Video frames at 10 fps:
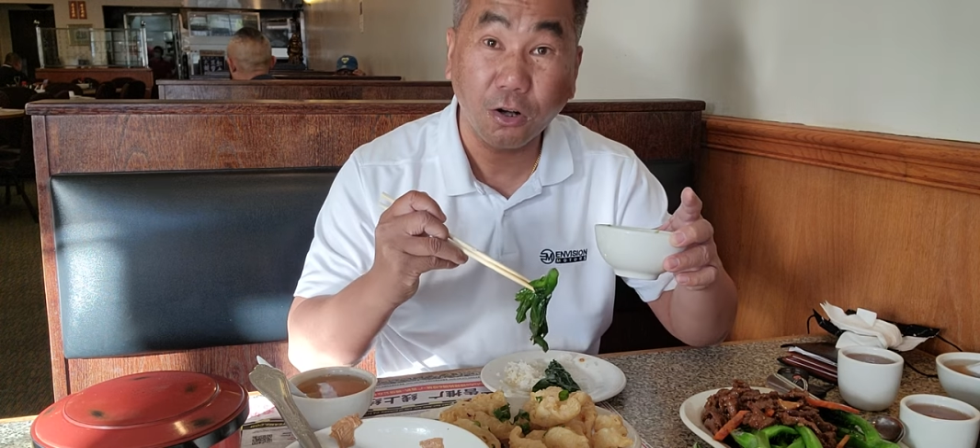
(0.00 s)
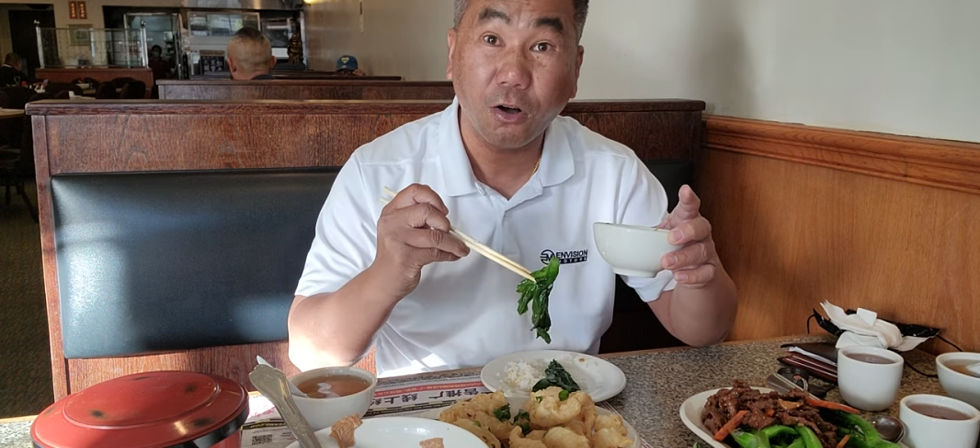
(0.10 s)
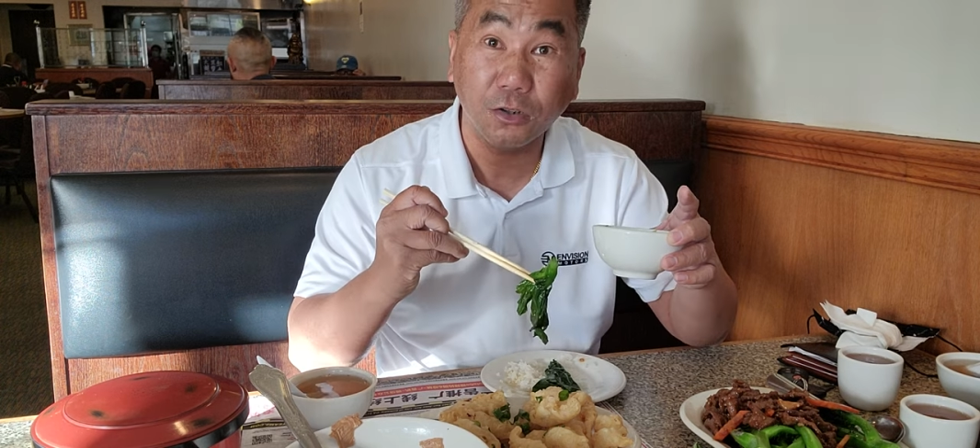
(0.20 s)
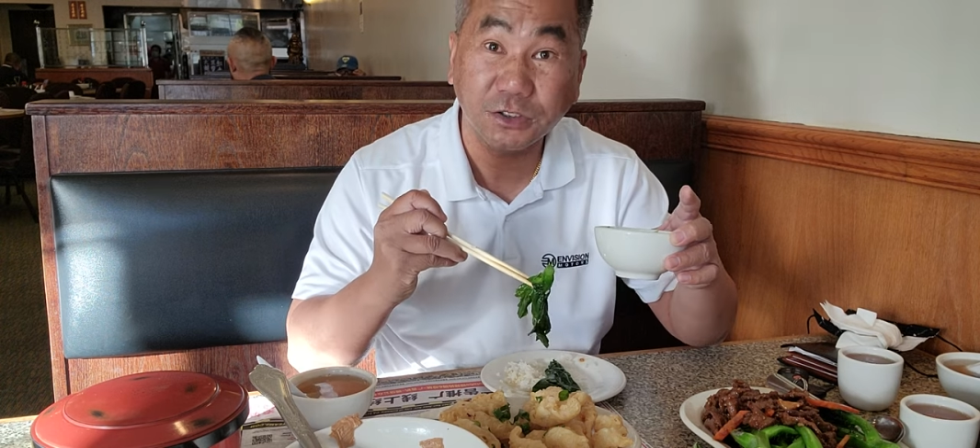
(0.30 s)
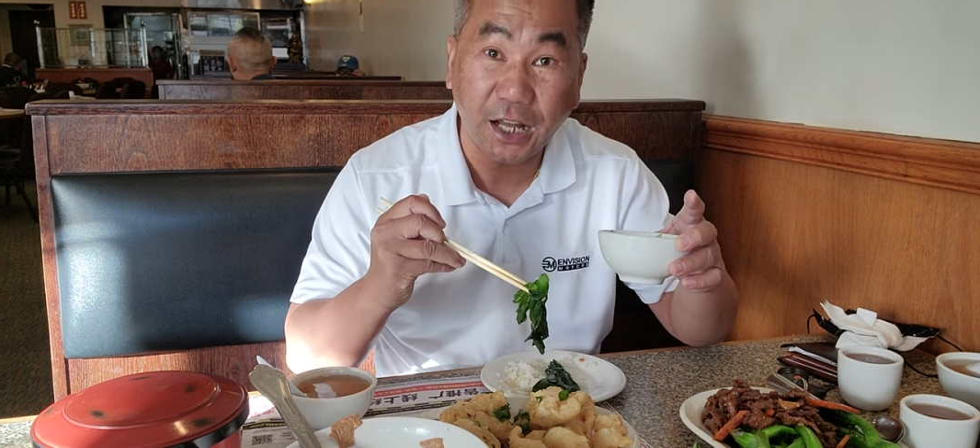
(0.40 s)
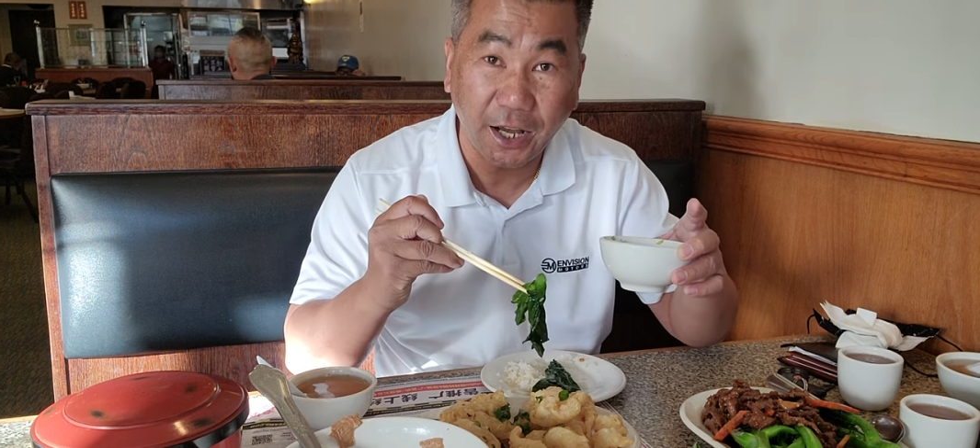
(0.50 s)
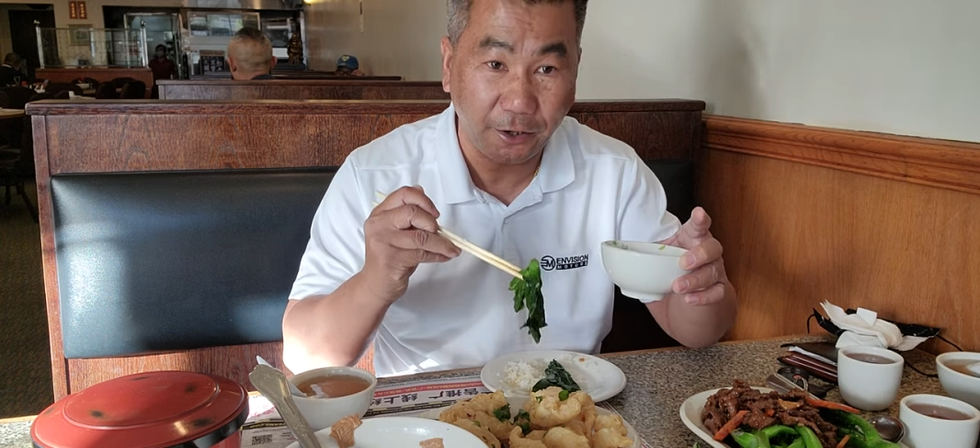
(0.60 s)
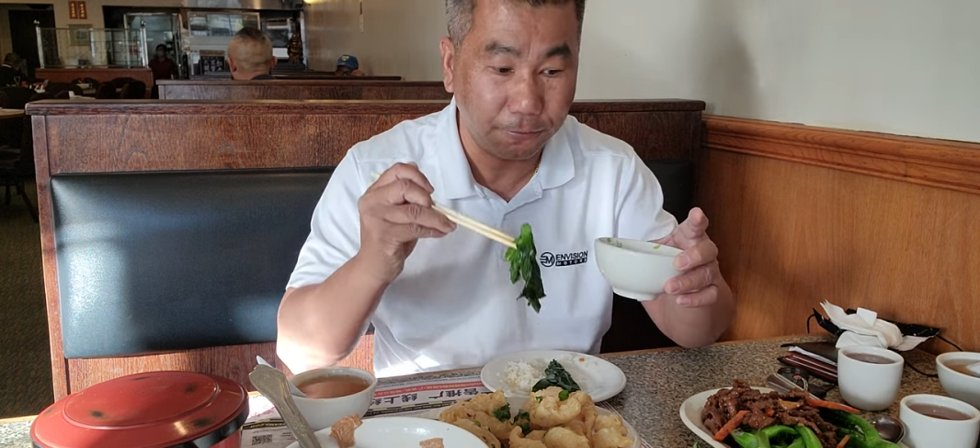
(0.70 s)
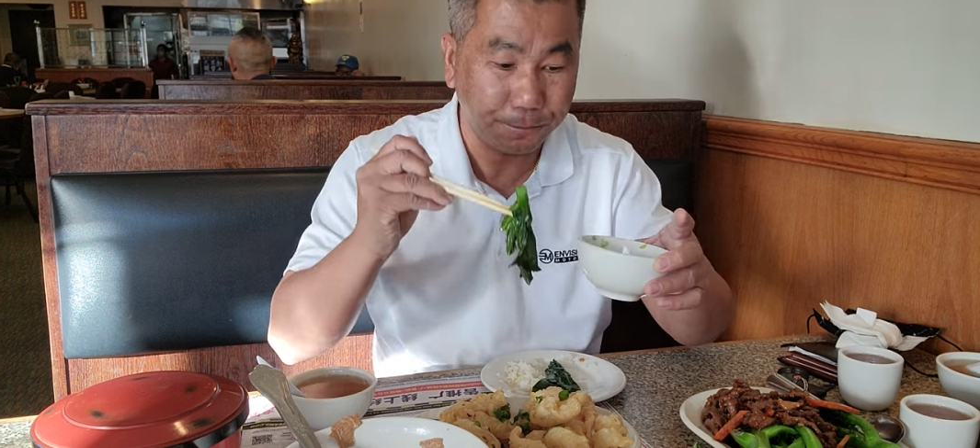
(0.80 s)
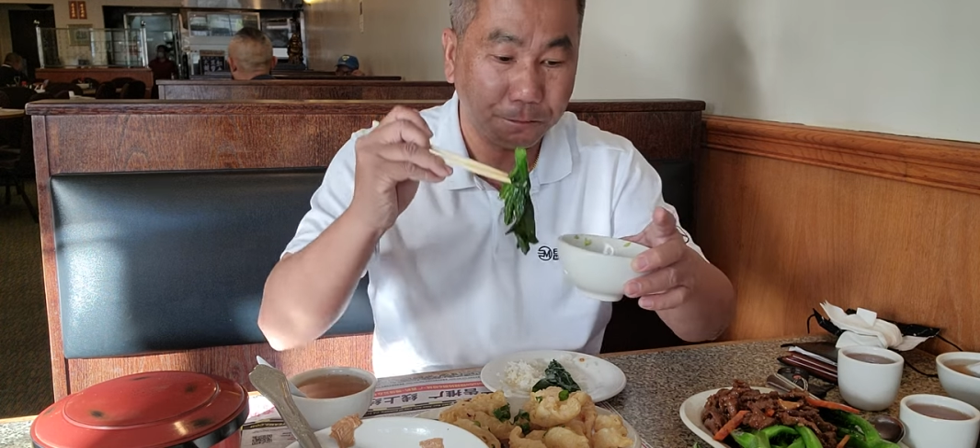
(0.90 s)
Kong
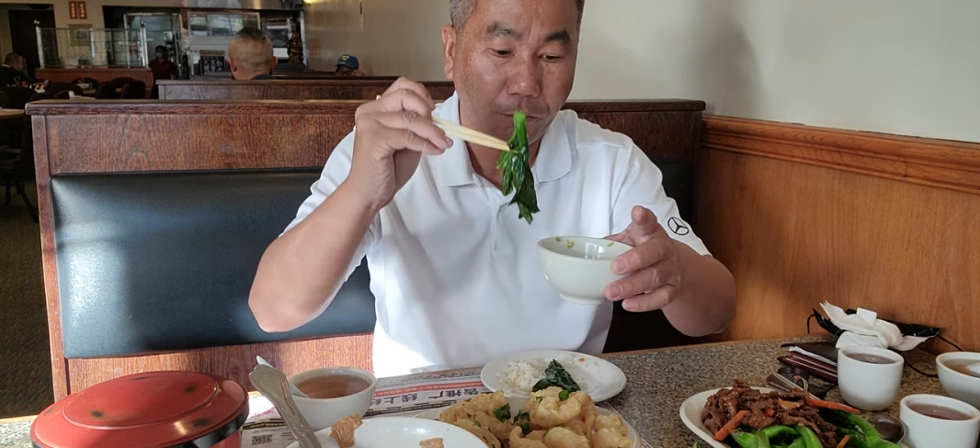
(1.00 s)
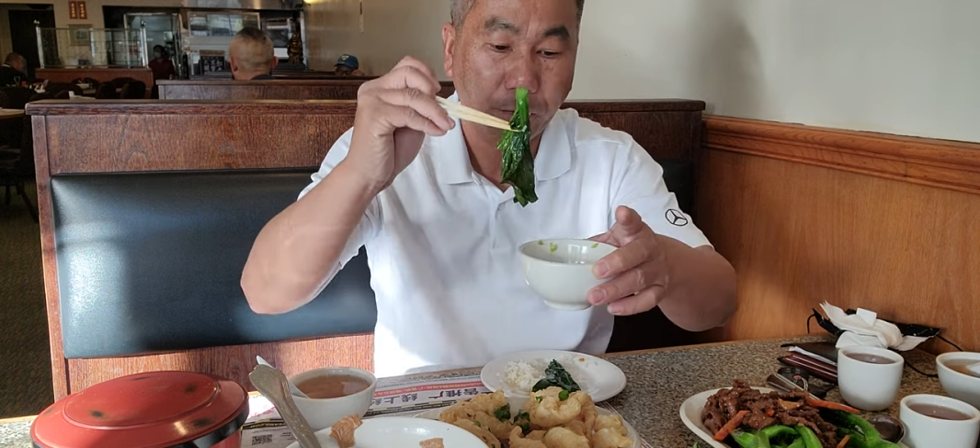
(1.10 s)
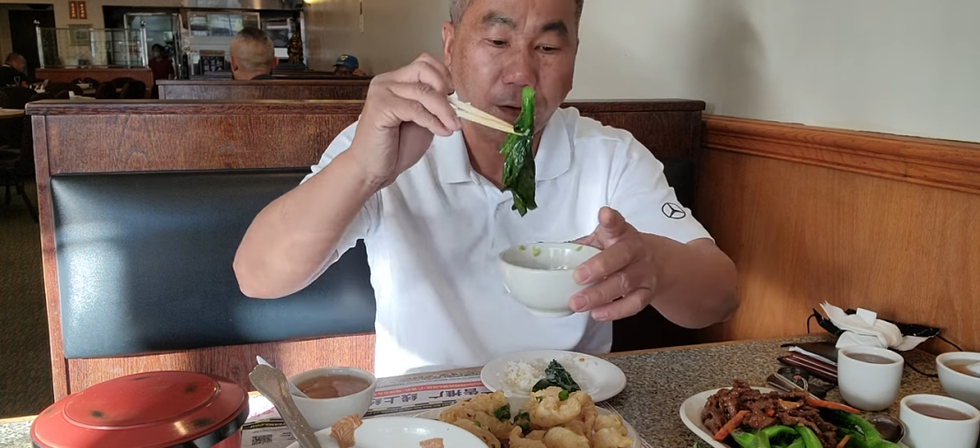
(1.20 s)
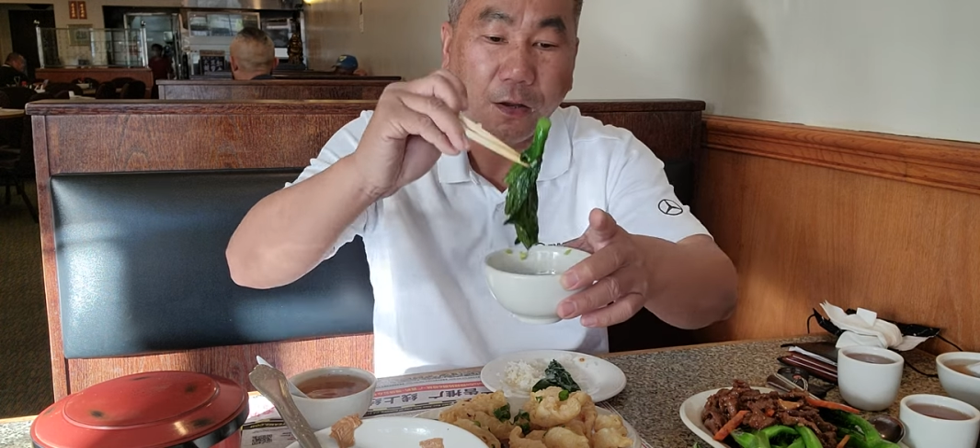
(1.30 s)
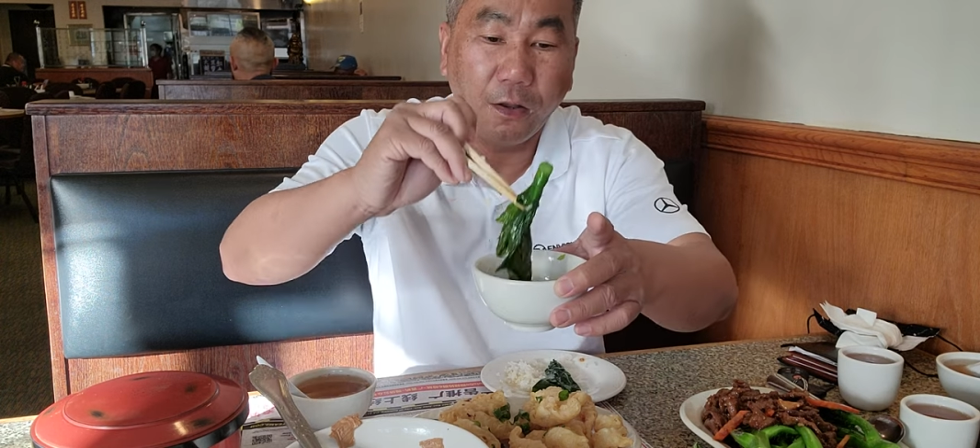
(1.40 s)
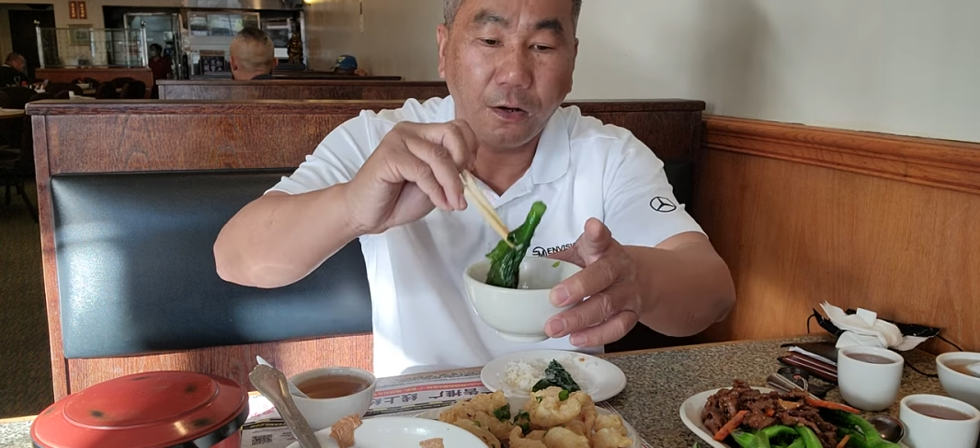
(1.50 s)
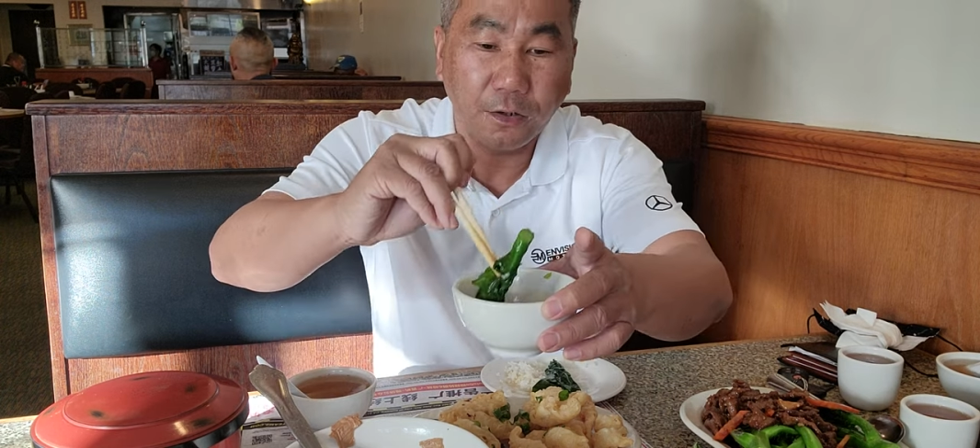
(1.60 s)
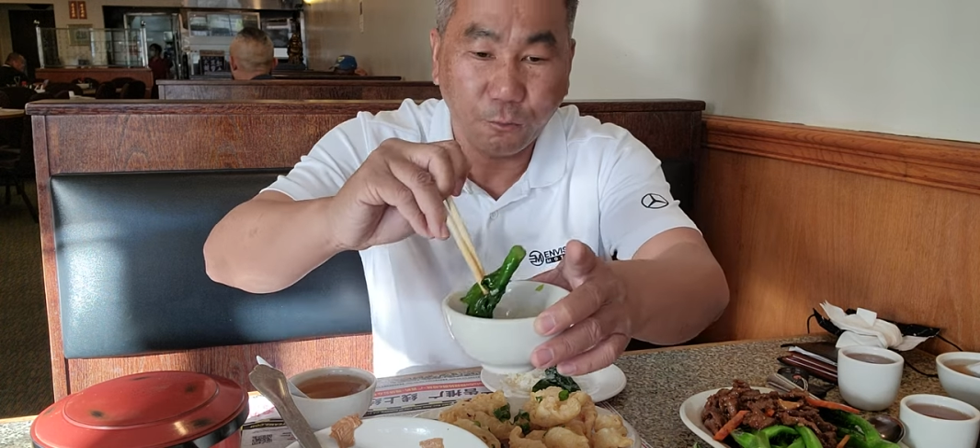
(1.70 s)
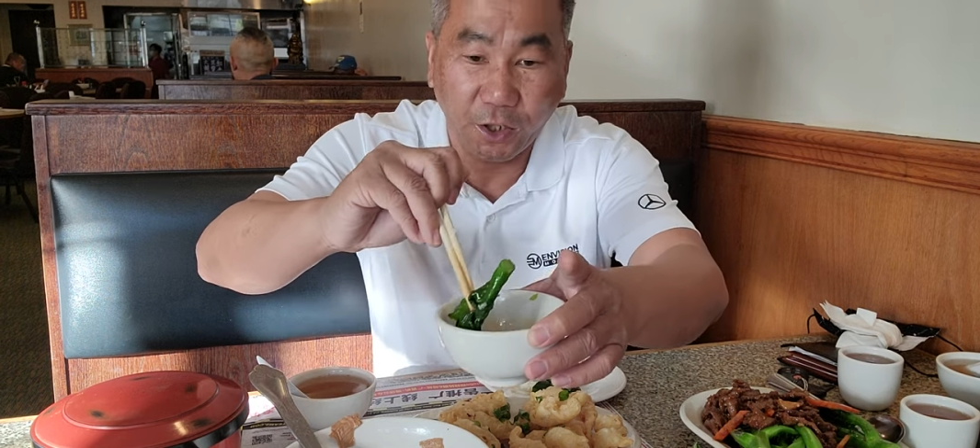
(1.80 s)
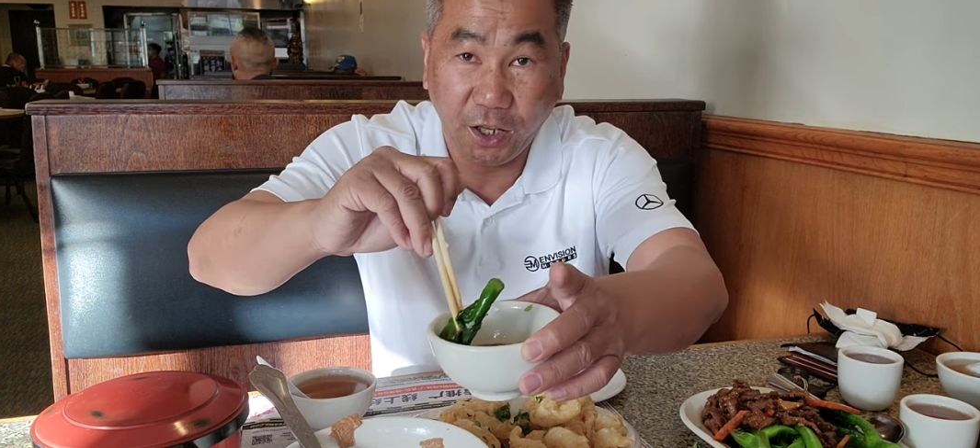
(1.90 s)
style.
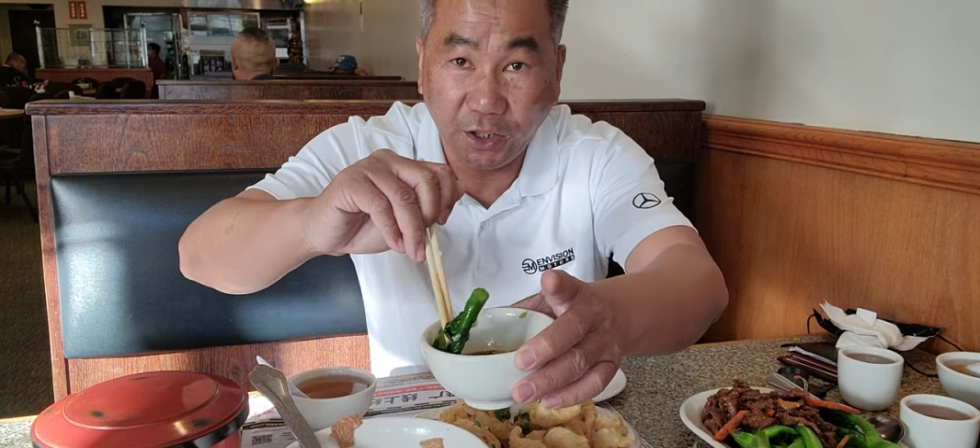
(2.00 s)
And